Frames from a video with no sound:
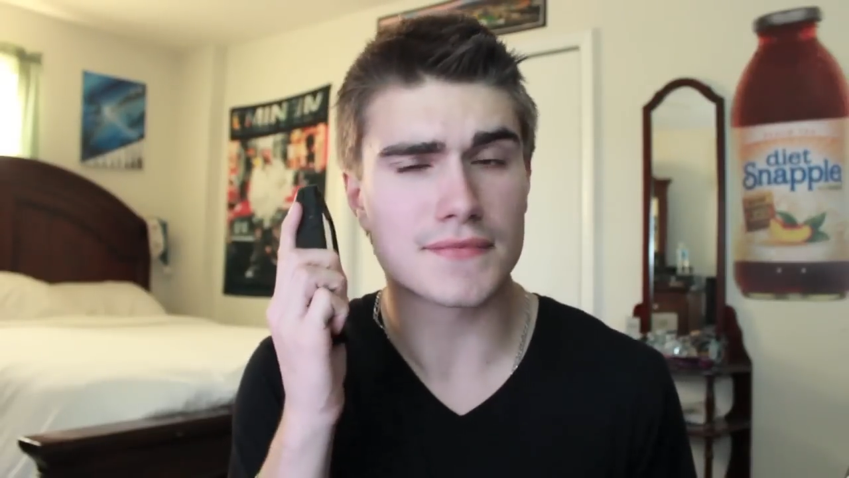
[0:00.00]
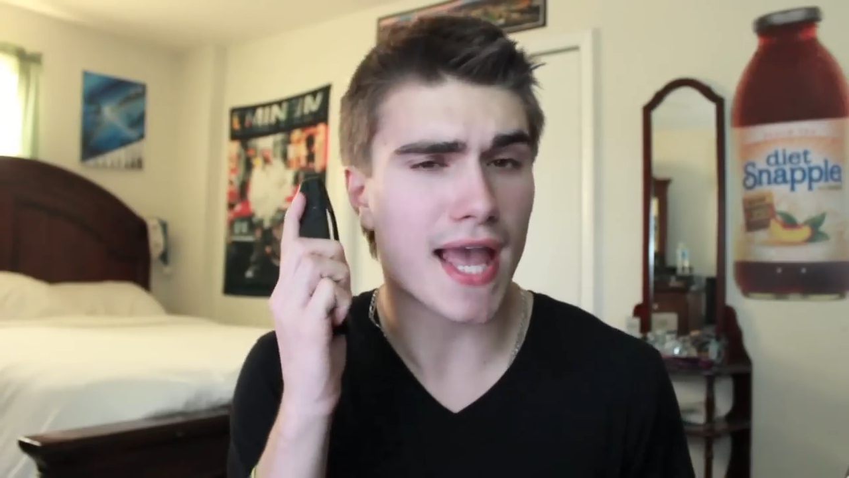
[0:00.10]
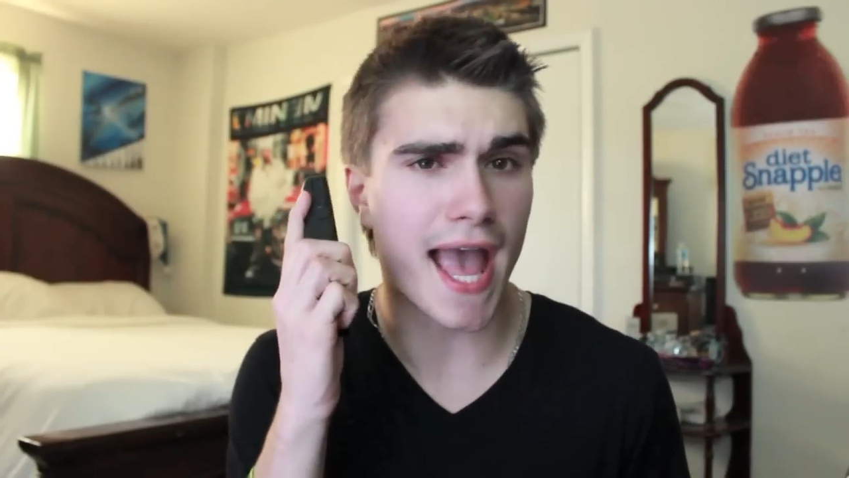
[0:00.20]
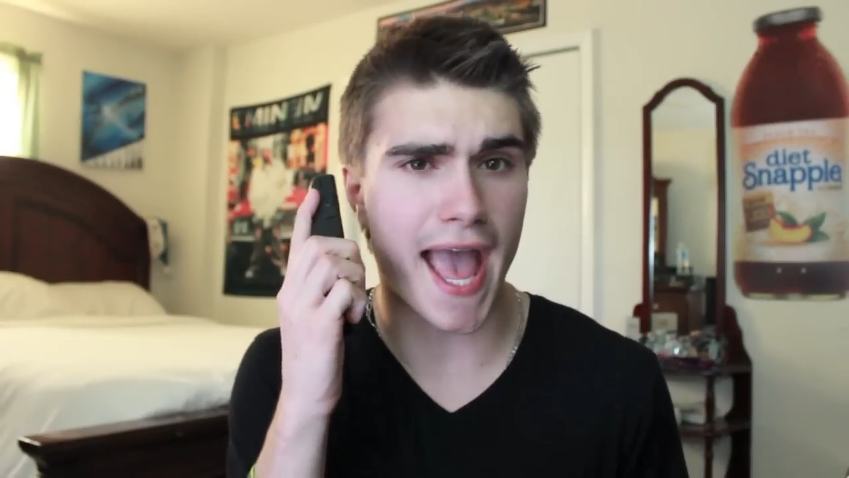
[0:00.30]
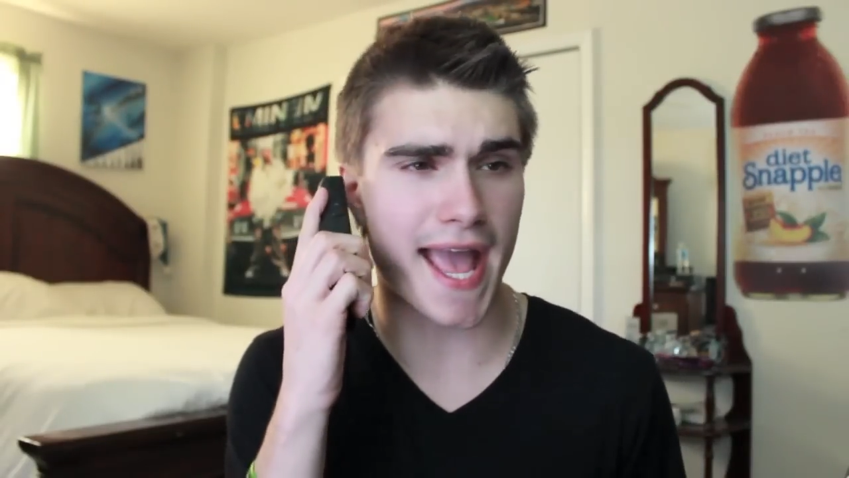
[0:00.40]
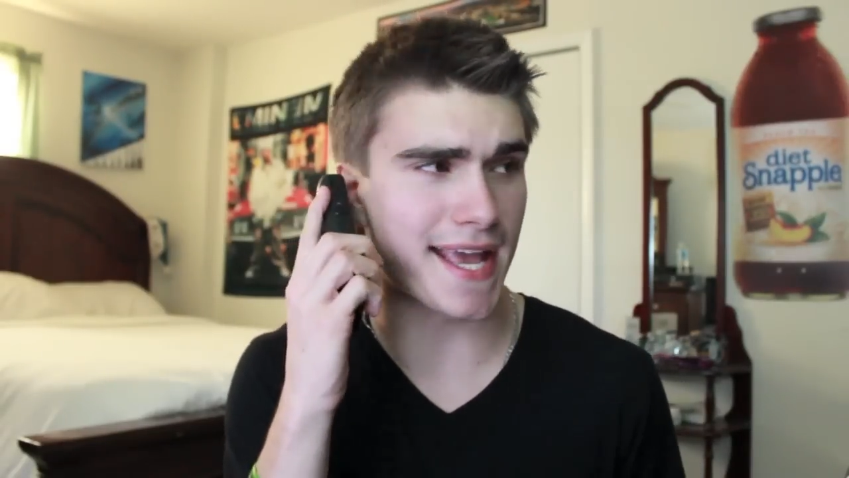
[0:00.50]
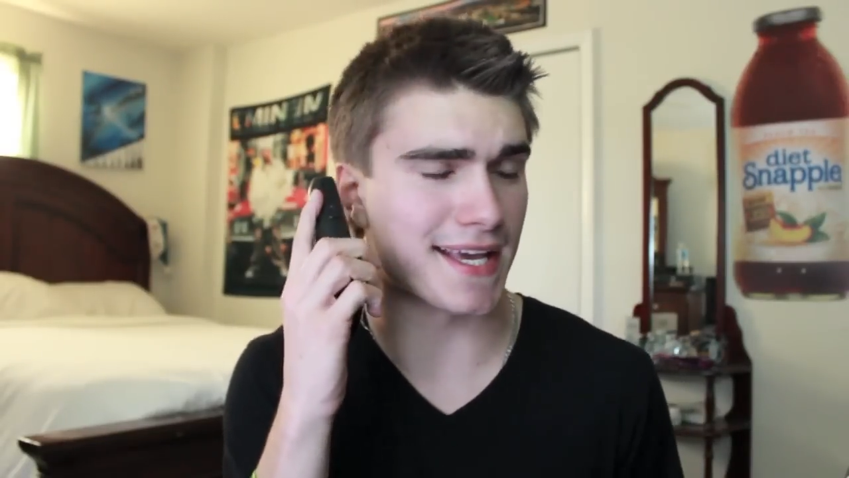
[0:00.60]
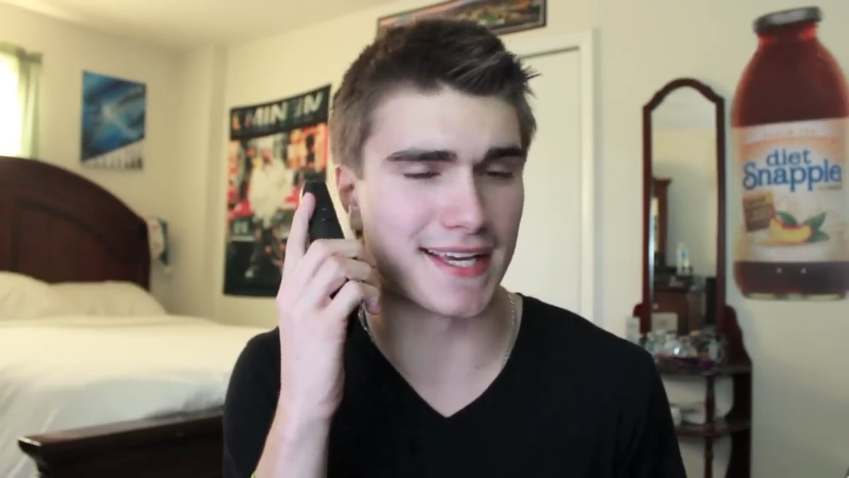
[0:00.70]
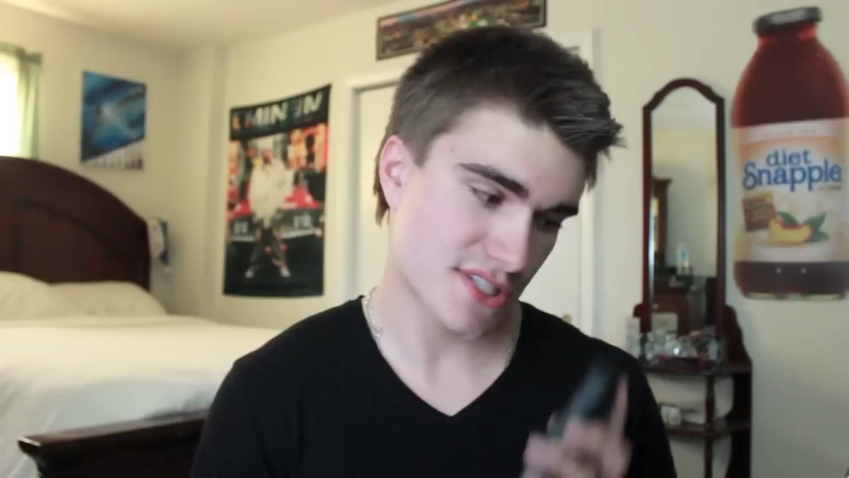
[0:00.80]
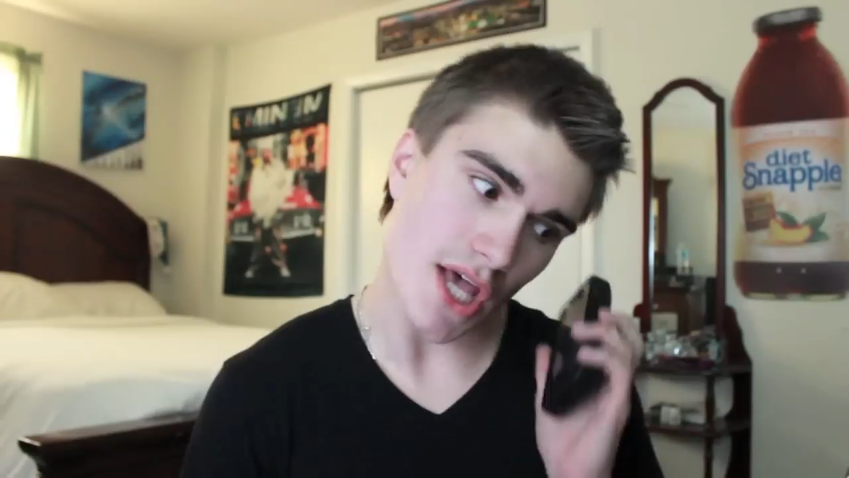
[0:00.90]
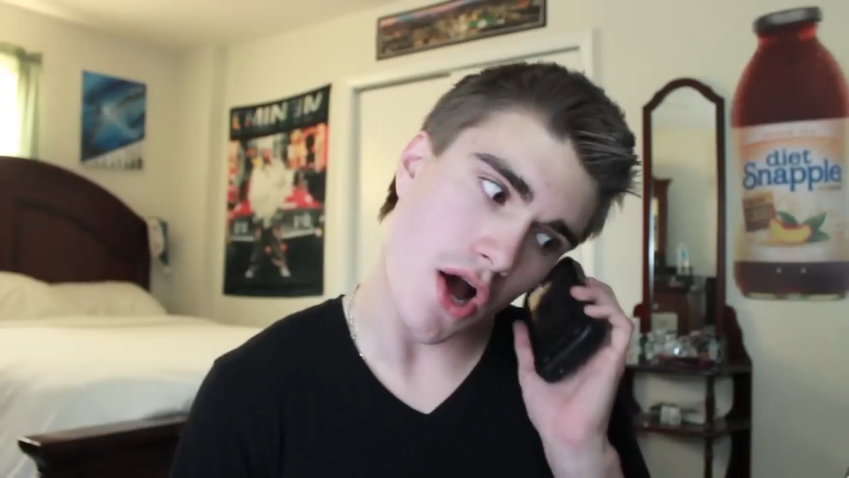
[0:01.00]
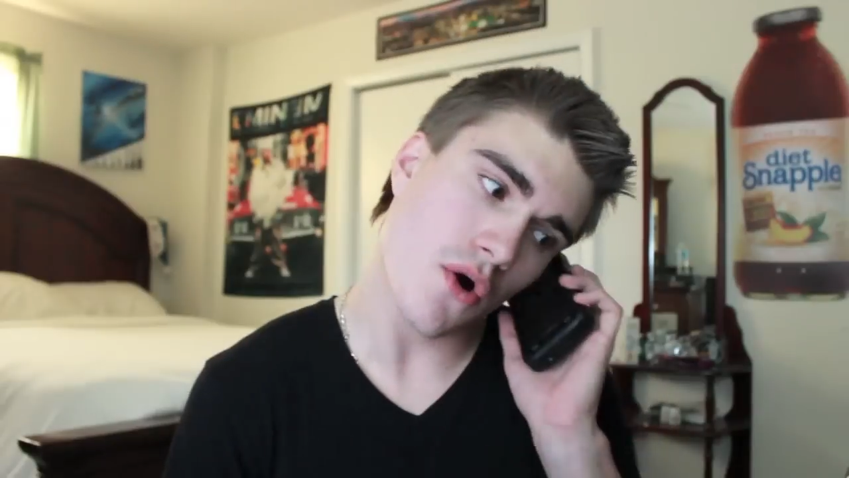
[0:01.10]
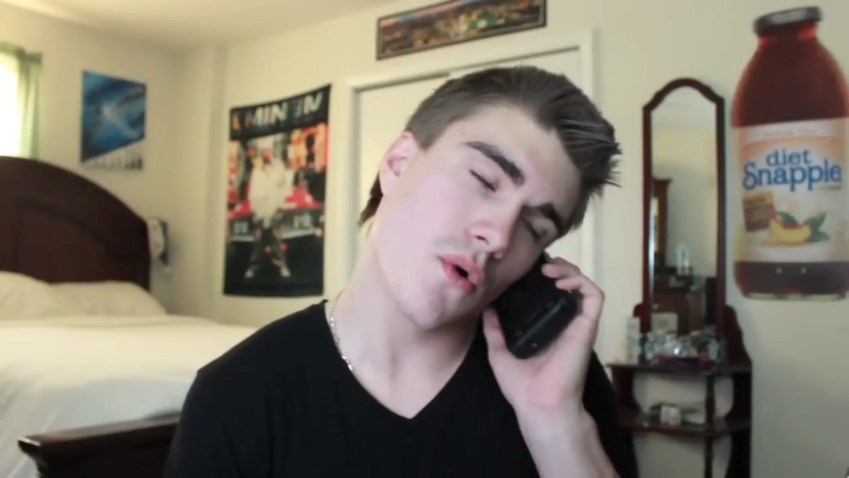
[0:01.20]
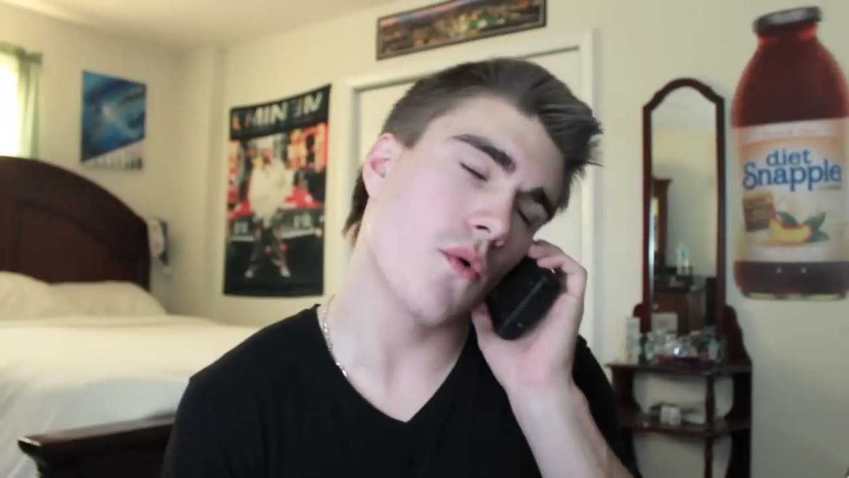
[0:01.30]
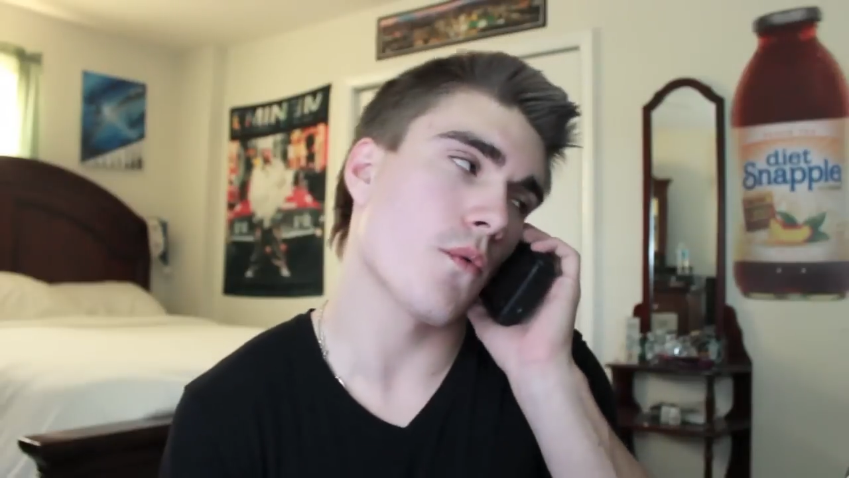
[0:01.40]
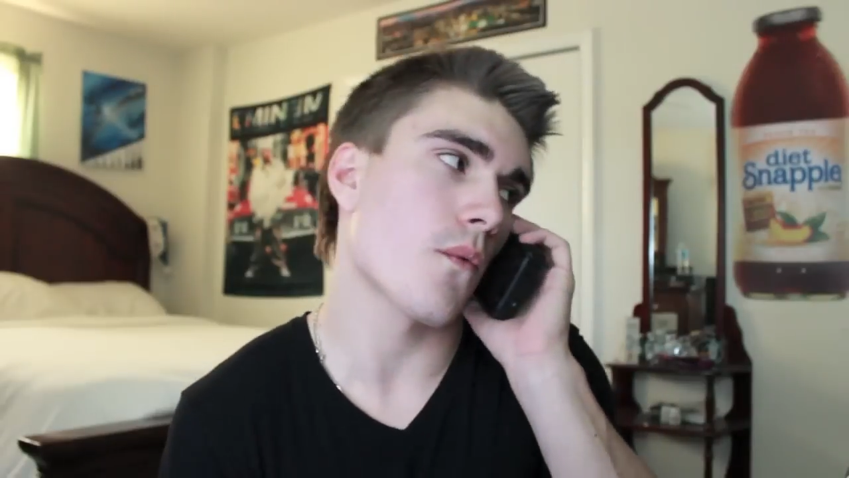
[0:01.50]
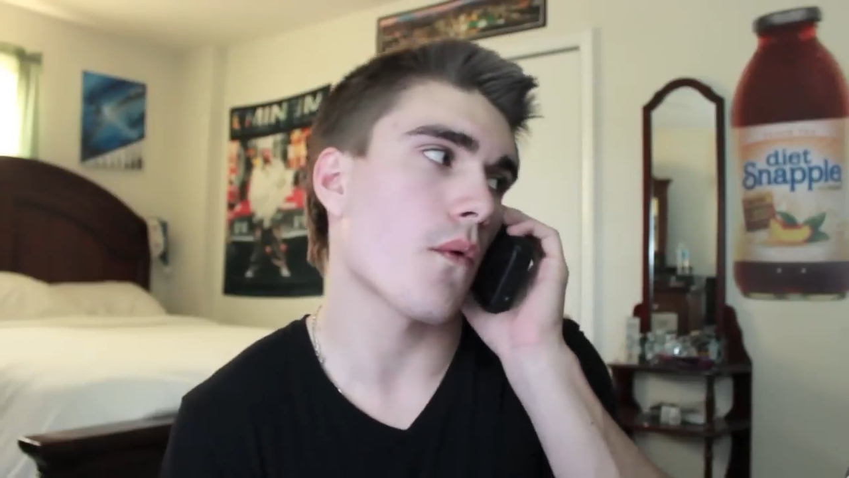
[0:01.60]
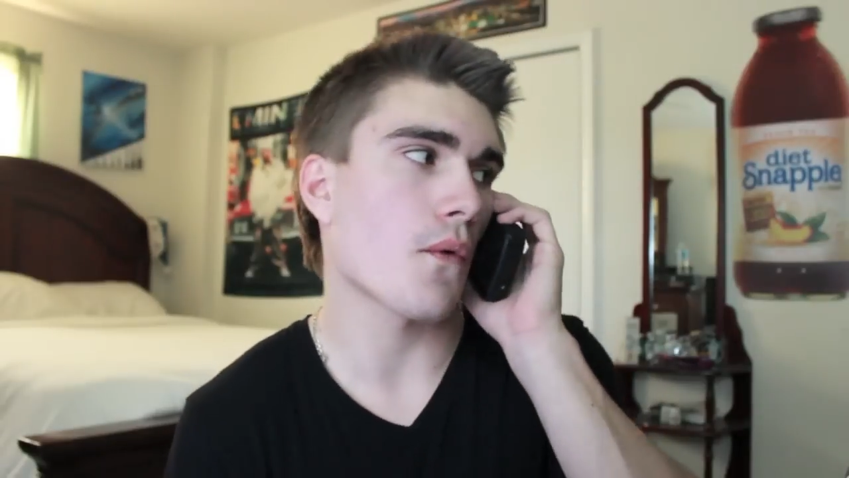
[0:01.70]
"Hey. So,